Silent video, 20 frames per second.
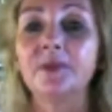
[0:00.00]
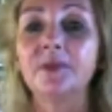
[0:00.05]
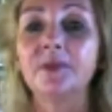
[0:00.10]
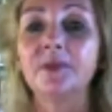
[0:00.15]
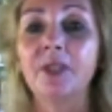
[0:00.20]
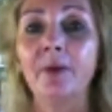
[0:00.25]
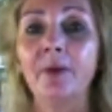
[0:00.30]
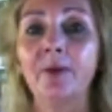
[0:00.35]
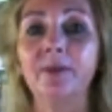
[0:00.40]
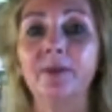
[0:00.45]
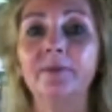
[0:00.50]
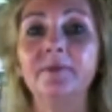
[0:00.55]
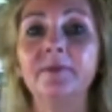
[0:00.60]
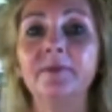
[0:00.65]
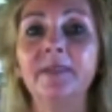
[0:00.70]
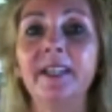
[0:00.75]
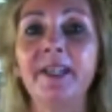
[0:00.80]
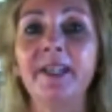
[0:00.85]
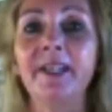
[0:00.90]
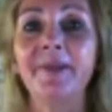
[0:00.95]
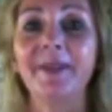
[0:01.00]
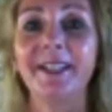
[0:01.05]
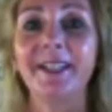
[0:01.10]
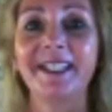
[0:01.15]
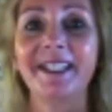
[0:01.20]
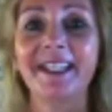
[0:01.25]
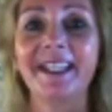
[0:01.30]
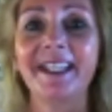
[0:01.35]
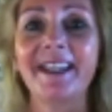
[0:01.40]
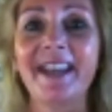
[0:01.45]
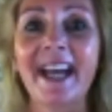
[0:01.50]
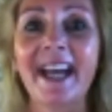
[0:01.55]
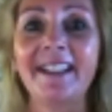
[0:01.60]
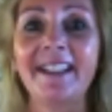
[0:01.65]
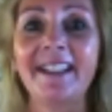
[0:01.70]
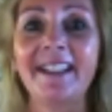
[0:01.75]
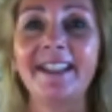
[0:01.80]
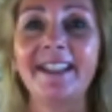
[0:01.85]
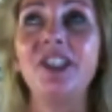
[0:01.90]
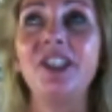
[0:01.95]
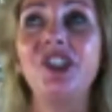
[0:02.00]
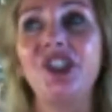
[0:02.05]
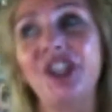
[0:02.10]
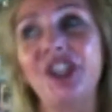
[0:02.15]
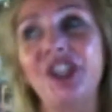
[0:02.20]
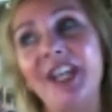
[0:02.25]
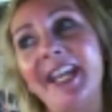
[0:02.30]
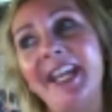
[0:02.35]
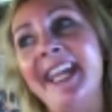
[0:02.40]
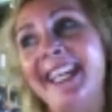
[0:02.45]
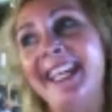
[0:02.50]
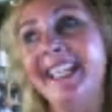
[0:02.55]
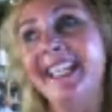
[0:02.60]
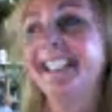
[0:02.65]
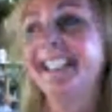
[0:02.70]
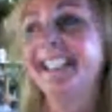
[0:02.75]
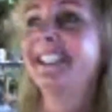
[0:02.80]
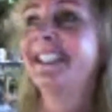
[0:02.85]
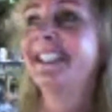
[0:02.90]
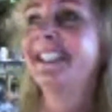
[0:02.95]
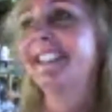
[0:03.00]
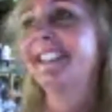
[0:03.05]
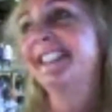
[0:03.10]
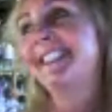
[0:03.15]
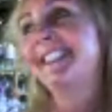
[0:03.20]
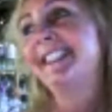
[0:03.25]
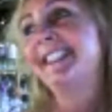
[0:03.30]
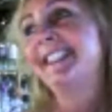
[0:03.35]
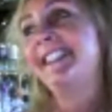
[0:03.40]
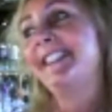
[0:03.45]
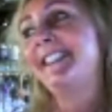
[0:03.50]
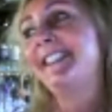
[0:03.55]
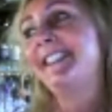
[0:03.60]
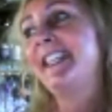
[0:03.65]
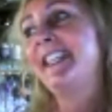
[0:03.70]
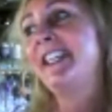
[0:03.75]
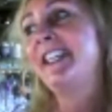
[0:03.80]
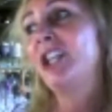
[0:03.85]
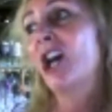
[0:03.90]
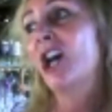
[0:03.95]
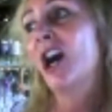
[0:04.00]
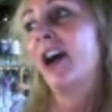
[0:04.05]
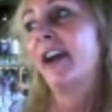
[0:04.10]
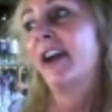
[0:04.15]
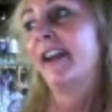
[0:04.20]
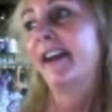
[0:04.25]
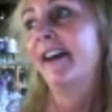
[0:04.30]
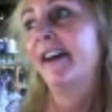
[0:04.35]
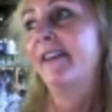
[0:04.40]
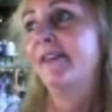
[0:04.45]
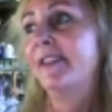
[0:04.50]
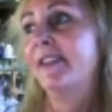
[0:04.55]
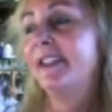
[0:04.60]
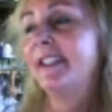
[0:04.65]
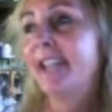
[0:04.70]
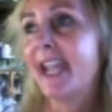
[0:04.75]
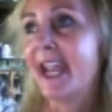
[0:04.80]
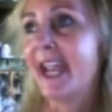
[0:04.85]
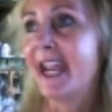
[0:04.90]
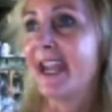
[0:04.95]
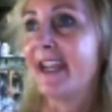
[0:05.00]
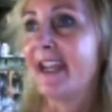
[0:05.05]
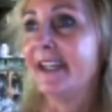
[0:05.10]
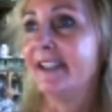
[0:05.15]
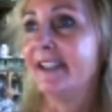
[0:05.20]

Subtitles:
So, anyways, that's the G talk of the day.